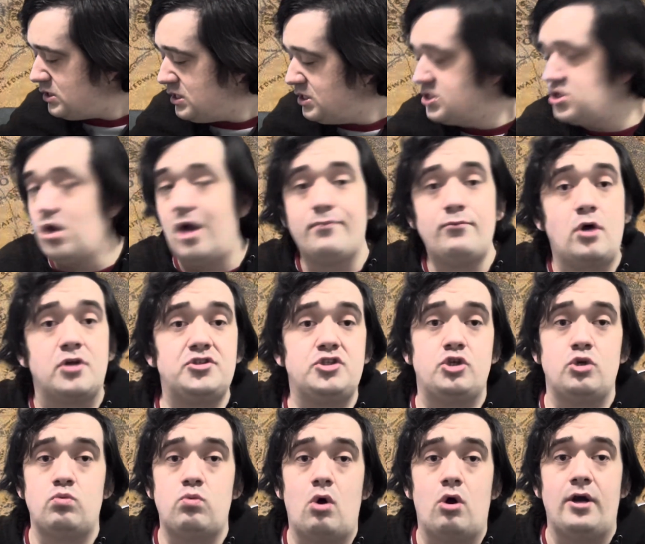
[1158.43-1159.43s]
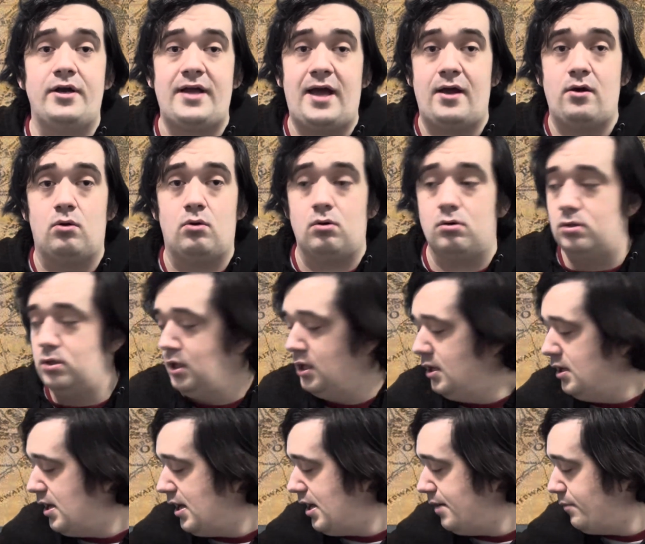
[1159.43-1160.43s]
So I'm not too worried at all.
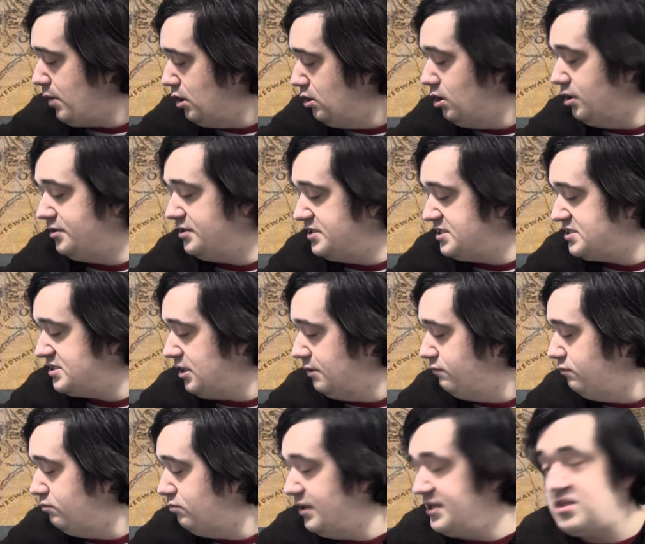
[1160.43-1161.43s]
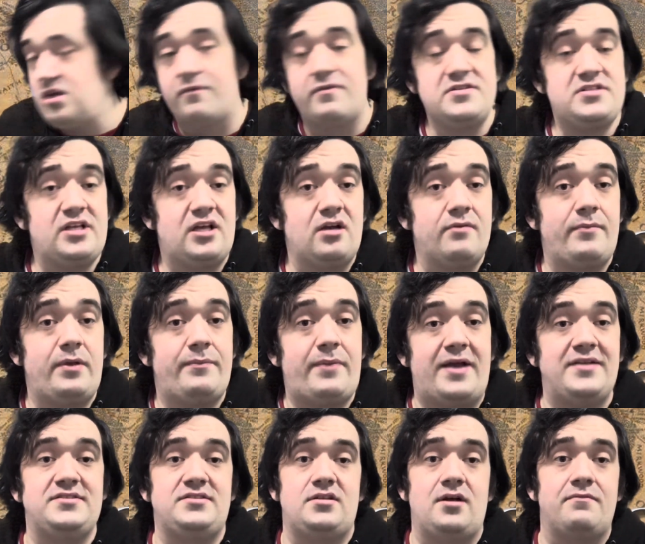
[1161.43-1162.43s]
A lot of this stuff is obviously going to be
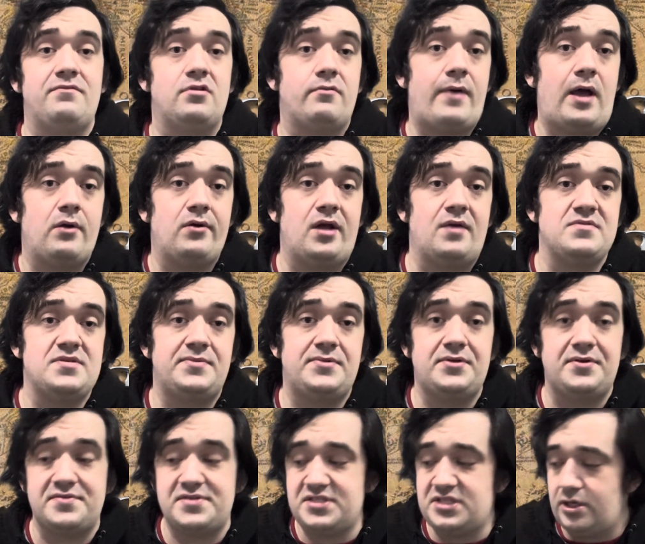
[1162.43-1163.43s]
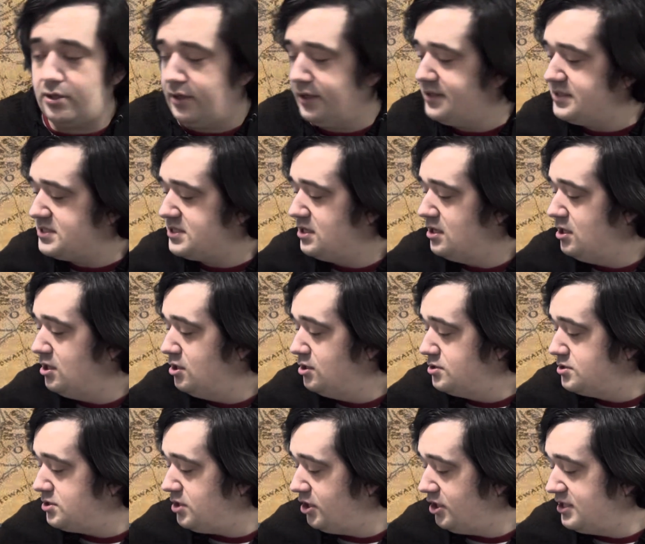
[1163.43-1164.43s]
painted up for the Battle Games in the series.
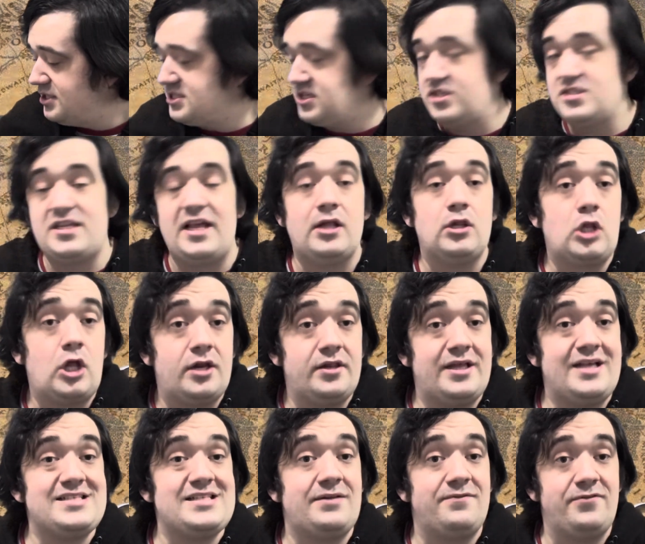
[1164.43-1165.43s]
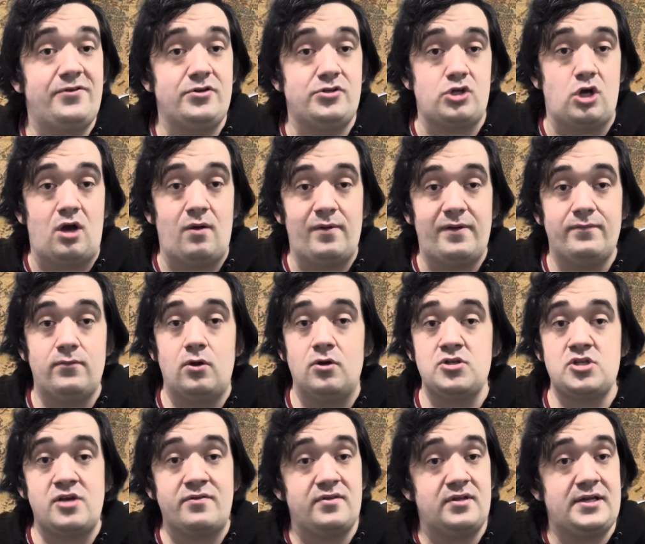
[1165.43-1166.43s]
So you're going to see a lot of these in future hobby vlogs
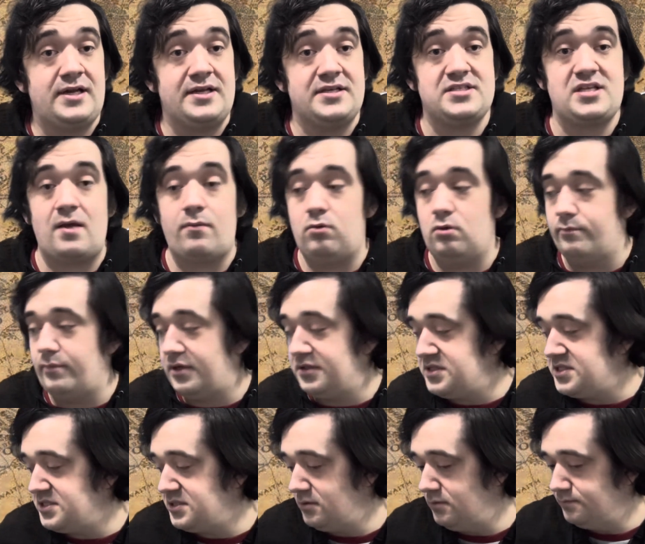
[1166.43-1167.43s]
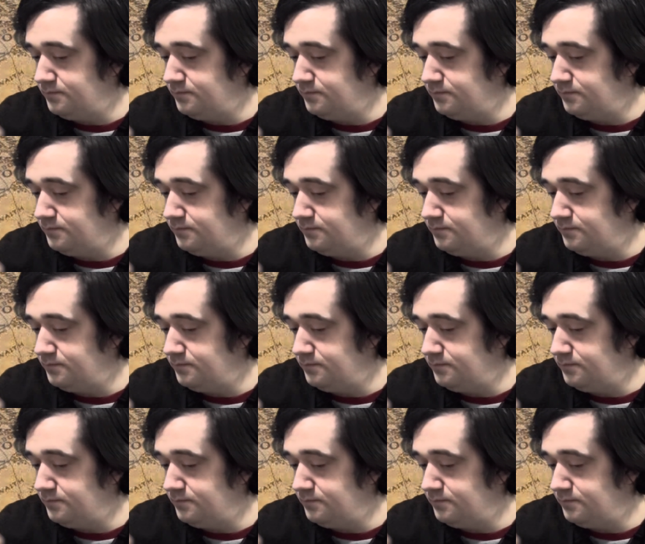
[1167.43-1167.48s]
over the next couple of months.